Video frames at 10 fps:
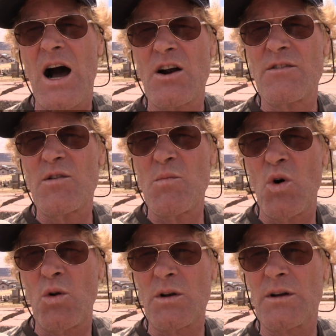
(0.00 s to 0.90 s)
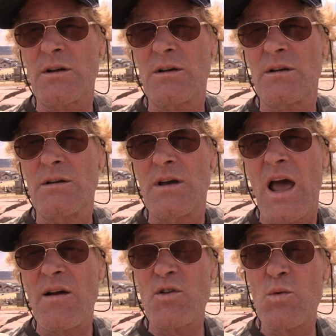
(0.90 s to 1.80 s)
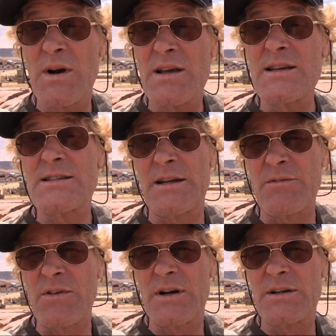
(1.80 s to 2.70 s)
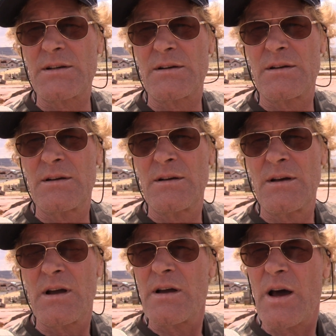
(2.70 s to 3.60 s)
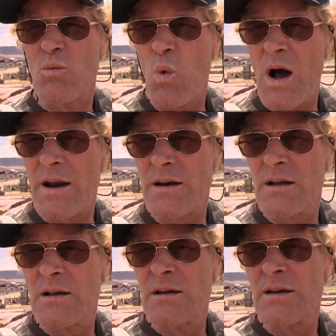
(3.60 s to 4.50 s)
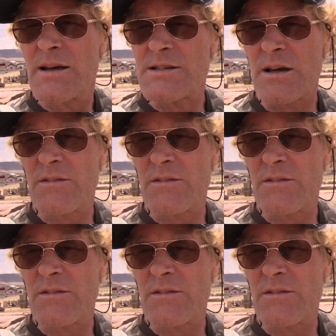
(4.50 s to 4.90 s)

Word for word: out of a mold. Everyone is different, and one is